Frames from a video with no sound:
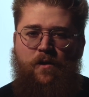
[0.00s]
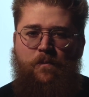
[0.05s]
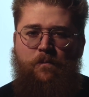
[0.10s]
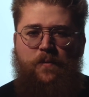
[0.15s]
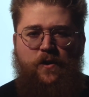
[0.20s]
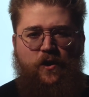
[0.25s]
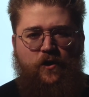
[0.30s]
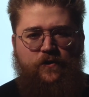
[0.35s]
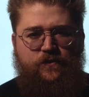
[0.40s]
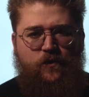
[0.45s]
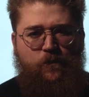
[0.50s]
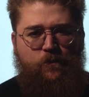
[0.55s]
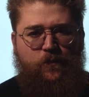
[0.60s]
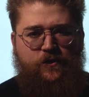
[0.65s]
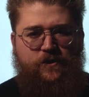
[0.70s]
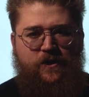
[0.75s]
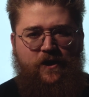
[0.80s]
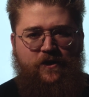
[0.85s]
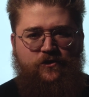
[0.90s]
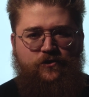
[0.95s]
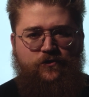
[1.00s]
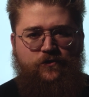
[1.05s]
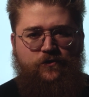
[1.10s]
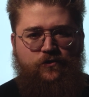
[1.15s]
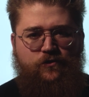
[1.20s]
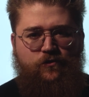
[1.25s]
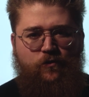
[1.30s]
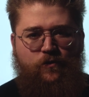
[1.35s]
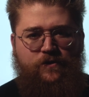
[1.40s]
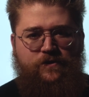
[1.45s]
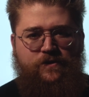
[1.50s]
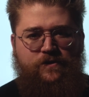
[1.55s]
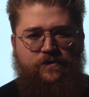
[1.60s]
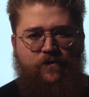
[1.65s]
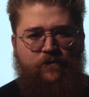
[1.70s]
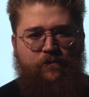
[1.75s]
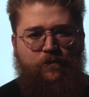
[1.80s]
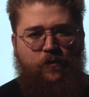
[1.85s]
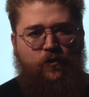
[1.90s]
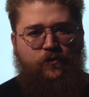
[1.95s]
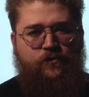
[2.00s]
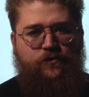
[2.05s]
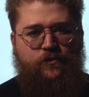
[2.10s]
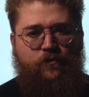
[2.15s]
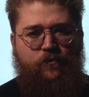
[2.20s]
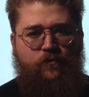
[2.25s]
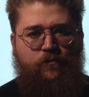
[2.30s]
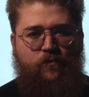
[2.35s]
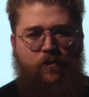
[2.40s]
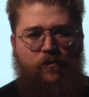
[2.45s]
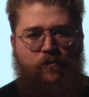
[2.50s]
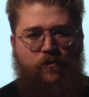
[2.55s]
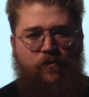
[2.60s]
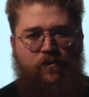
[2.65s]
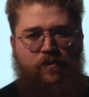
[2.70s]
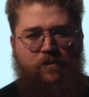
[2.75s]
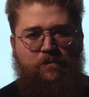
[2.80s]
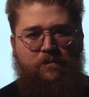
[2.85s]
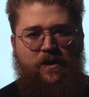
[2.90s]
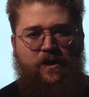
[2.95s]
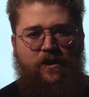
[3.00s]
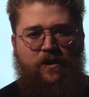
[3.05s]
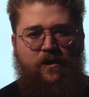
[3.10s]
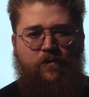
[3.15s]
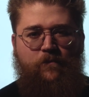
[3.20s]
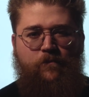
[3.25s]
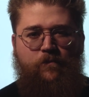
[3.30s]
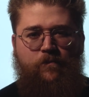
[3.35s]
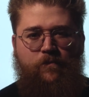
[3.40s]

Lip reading: but also potential sources of personal growth and meaning.